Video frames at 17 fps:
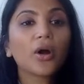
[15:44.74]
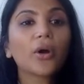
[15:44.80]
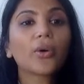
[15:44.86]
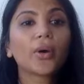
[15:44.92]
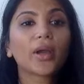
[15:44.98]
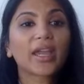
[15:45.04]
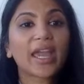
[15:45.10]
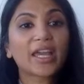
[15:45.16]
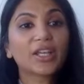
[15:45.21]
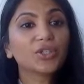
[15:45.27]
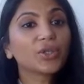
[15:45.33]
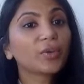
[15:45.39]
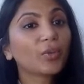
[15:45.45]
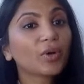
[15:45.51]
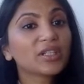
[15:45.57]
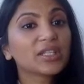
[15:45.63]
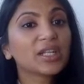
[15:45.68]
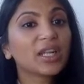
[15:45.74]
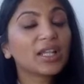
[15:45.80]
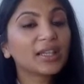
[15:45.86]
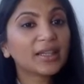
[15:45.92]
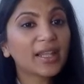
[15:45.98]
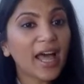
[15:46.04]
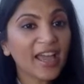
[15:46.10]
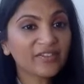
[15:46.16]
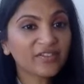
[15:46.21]
Oh, okay. So it wasn't a
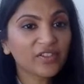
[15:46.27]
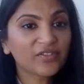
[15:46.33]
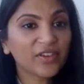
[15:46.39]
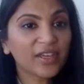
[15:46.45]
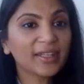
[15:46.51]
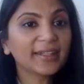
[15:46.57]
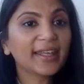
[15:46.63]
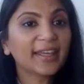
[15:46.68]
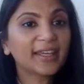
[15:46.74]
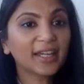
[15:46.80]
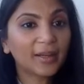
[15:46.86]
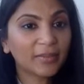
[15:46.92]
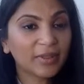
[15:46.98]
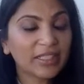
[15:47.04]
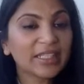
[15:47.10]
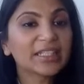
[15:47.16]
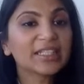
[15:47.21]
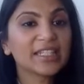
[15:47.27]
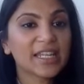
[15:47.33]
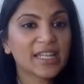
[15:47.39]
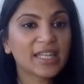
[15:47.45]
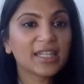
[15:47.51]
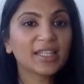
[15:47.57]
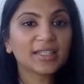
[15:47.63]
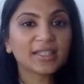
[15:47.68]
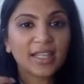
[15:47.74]
live event, like come and
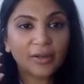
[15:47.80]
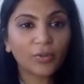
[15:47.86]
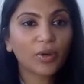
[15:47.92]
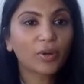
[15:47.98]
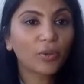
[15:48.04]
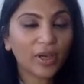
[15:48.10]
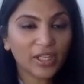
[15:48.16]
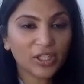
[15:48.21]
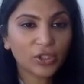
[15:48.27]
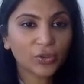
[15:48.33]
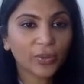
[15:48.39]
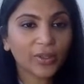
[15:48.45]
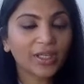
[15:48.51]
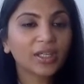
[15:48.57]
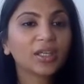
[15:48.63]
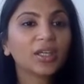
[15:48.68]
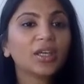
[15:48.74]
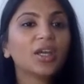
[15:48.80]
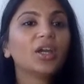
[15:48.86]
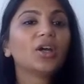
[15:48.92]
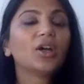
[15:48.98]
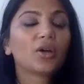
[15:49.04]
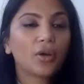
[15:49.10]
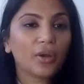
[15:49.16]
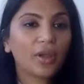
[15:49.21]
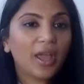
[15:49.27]
attend what we're doing.
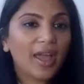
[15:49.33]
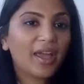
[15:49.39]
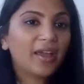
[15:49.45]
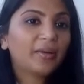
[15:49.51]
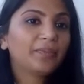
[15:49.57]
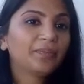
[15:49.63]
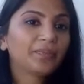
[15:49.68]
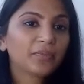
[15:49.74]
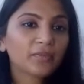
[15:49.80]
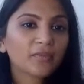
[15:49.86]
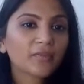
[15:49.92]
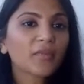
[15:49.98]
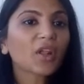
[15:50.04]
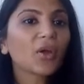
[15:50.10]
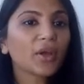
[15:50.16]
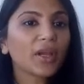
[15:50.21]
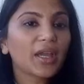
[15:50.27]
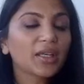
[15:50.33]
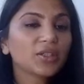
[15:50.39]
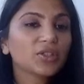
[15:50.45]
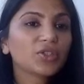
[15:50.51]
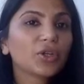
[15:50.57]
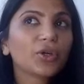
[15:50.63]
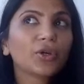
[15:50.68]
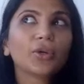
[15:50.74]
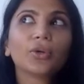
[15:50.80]
Okay.
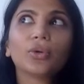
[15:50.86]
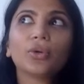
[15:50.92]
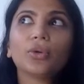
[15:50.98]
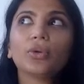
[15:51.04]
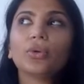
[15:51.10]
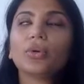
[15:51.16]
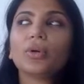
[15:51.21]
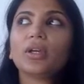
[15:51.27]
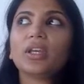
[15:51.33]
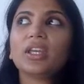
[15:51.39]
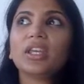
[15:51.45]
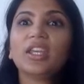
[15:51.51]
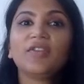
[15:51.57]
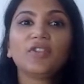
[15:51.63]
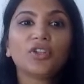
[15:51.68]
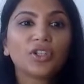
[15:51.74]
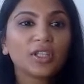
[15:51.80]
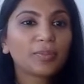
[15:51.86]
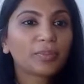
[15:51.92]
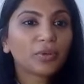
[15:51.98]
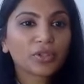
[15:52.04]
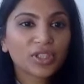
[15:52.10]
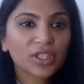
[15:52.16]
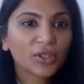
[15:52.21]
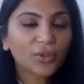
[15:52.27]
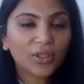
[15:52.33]
So if you did
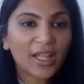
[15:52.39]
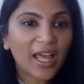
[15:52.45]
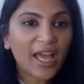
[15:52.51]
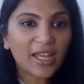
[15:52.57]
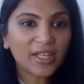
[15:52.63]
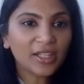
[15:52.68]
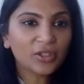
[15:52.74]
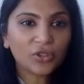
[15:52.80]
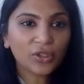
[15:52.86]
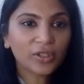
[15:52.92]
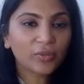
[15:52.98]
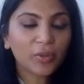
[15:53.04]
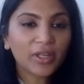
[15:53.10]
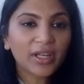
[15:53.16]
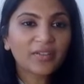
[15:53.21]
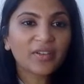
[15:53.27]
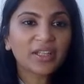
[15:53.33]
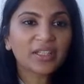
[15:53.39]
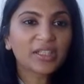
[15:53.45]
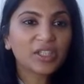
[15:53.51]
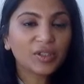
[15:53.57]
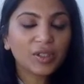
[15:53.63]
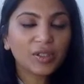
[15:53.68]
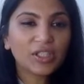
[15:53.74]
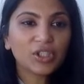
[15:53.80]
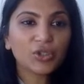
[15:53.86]
push it all out and did whatever,
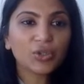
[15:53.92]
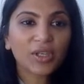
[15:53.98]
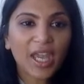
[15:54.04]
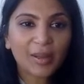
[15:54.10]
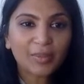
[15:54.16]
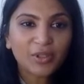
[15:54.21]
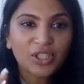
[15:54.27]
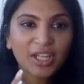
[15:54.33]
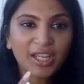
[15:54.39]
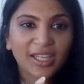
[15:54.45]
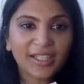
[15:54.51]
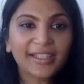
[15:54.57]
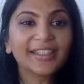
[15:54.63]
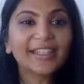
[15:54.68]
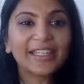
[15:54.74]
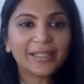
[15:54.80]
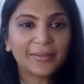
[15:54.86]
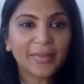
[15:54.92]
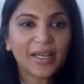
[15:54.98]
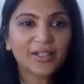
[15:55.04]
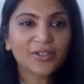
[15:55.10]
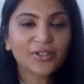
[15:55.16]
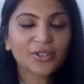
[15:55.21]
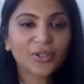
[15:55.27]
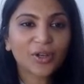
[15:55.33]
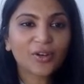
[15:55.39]
did you capture any
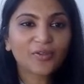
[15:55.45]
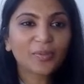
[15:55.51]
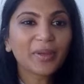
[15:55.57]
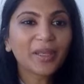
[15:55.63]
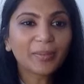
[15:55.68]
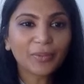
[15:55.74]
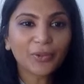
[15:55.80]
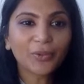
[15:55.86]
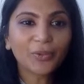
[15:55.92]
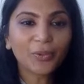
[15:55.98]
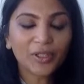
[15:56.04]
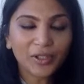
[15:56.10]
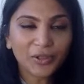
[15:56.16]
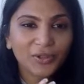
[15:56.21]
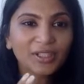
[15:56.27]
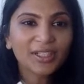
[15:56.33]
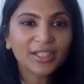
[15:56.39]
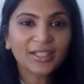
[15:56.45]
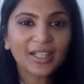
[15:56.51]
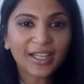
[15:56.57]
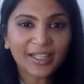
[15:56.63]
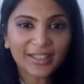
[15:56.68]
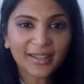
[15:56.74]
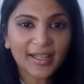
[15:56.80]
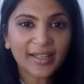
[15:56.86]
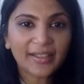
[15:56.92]
emails of people when you did it like
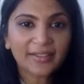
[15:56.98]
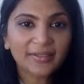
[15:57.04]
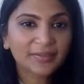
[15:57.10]
that?